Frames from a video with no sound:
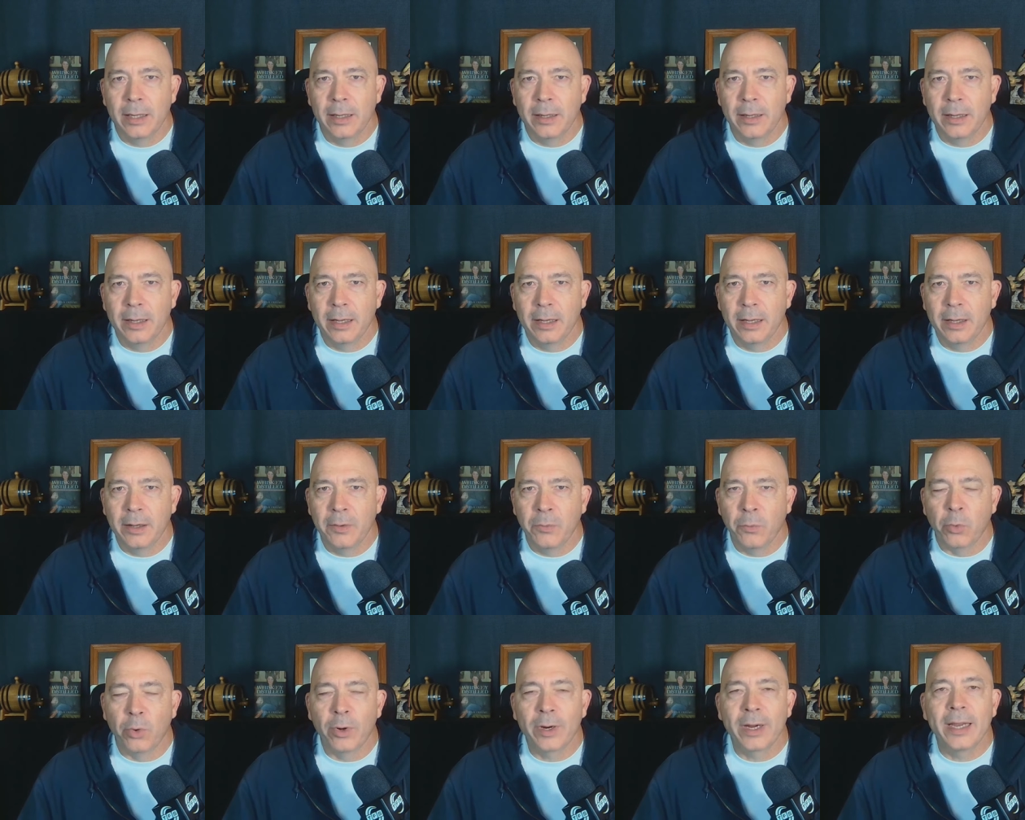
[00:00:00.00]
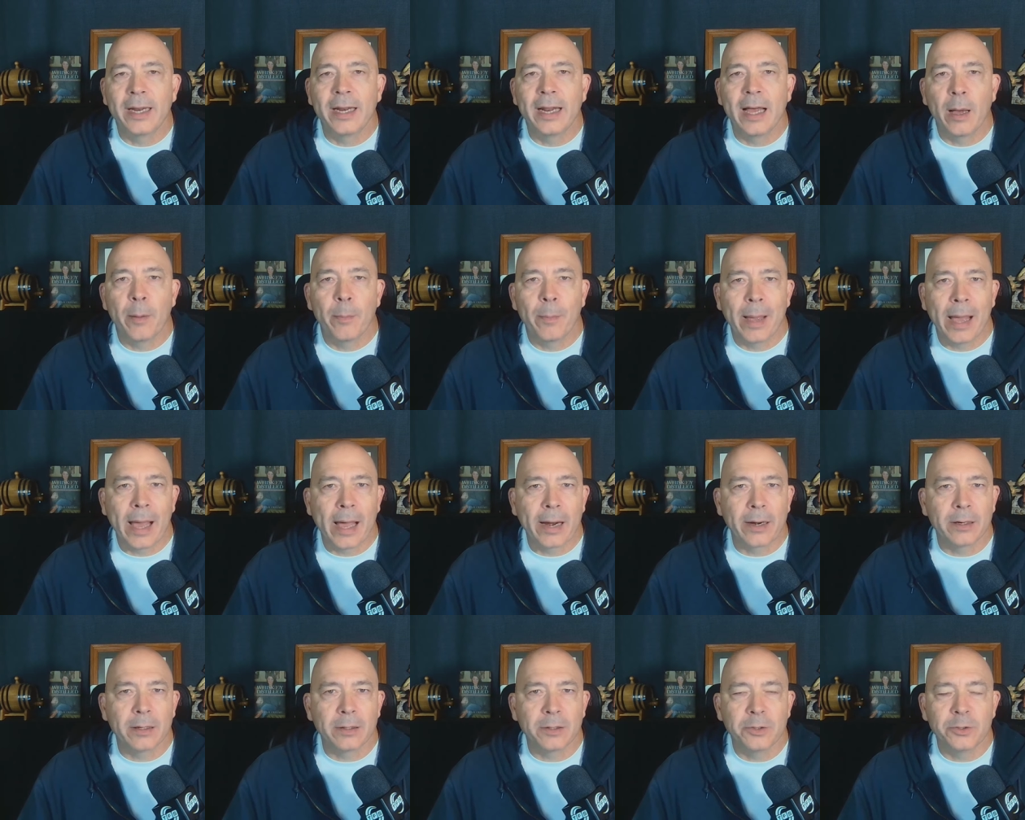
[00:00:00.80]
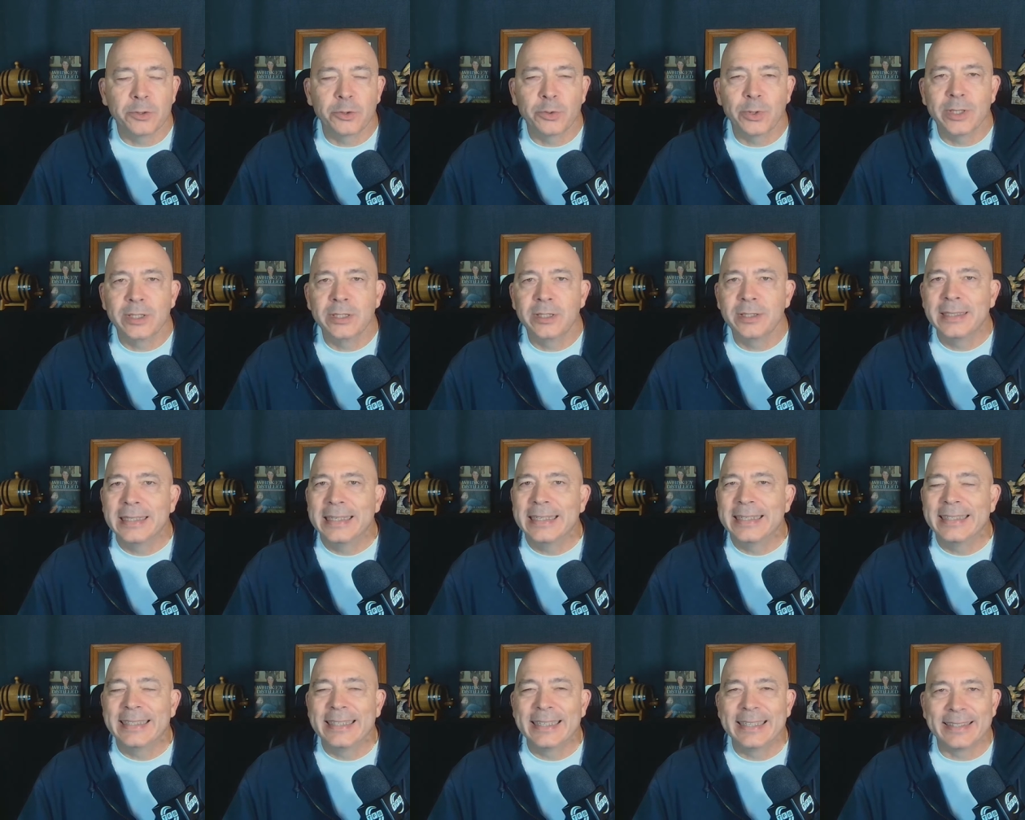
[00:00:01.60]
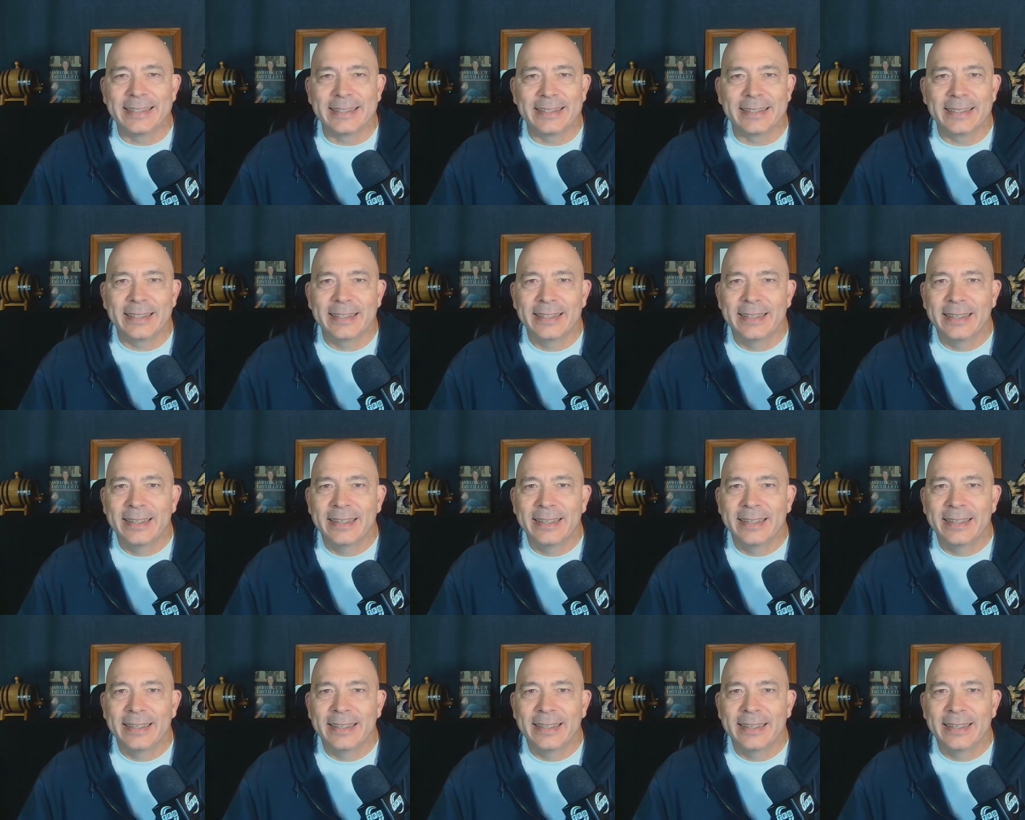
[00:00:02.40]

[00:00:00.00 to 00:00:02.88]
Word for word: Uh, working out mattered, nutrition didn't.